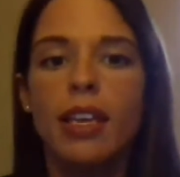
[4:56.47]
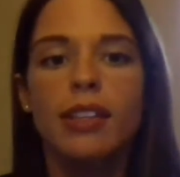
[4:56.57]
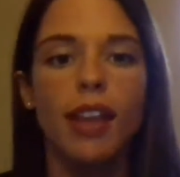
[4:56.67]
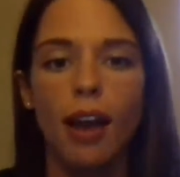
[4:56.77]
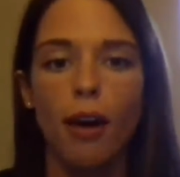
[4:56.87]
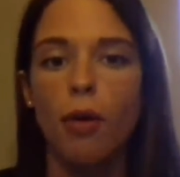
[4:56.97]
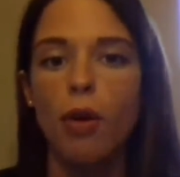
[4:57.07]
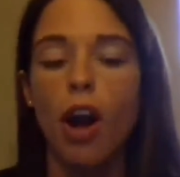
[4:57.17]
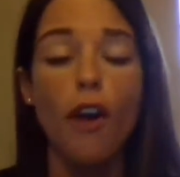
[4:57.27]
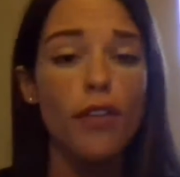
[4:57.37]

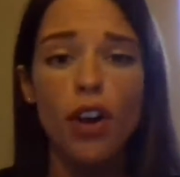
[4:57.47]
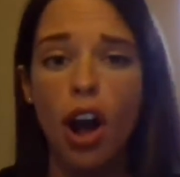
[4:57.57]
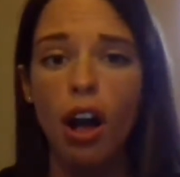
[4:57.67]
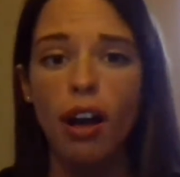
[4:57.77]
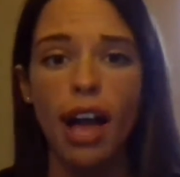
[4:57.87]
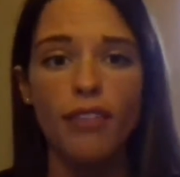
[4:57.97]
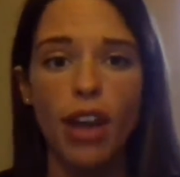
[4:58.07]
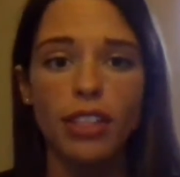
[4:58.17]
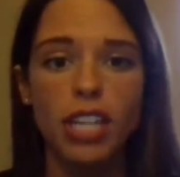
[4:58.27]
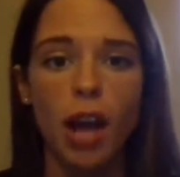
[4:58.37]
So overall, I
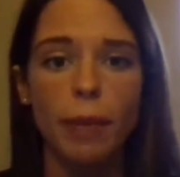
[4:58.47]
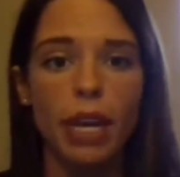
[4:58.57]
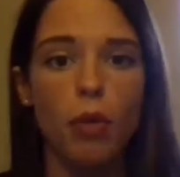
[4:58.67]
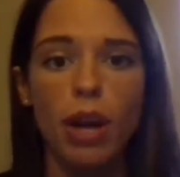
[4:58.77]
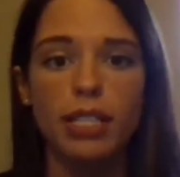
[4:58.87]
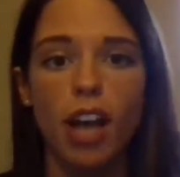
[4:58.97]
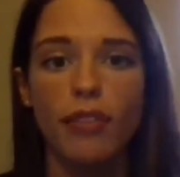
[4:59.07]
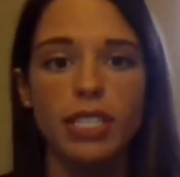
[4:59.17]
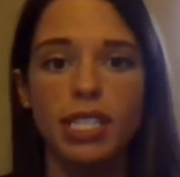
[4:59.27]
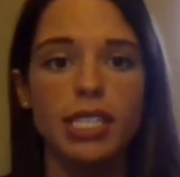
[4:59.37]
found the topic was
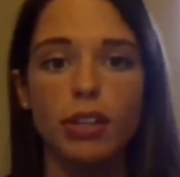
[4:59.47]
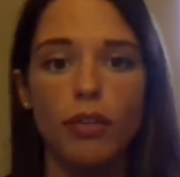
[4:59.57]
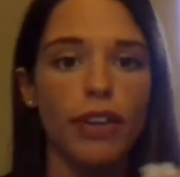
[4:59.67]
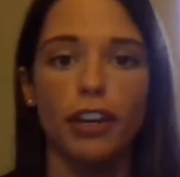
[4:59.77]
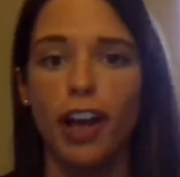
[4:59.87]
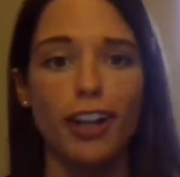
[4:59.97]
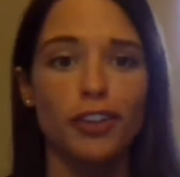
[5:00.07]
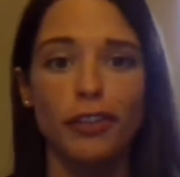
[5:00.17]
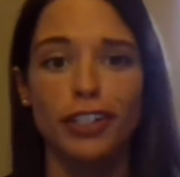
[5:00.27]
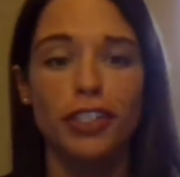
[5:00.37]
obviously still very
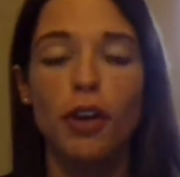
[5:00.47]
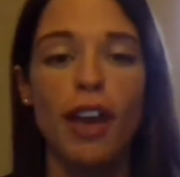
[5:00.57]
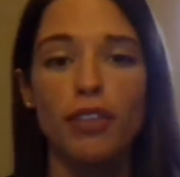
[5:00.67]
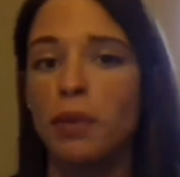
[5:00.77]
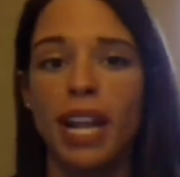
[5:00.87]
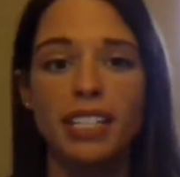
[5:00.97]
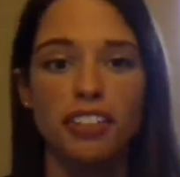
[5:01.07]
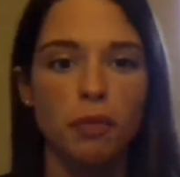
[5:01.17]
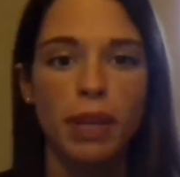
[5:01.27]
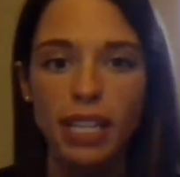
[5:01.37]
controversial. Everyone has
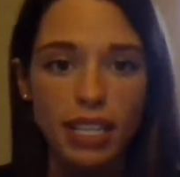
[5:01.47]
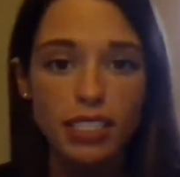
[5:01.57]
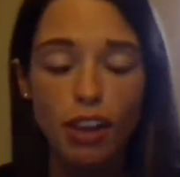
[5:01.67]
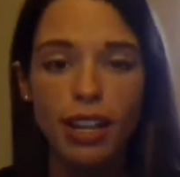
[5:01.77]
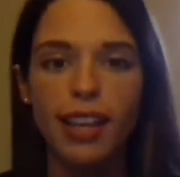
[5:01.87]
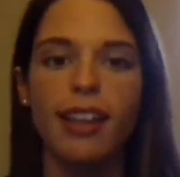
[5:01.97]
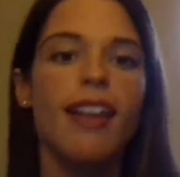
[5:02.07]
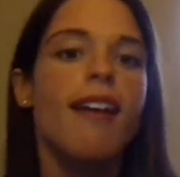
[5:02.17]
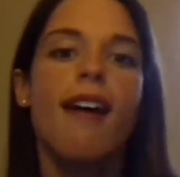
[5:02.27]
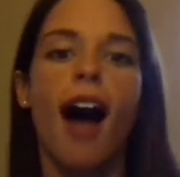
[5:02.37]
their opinions on it.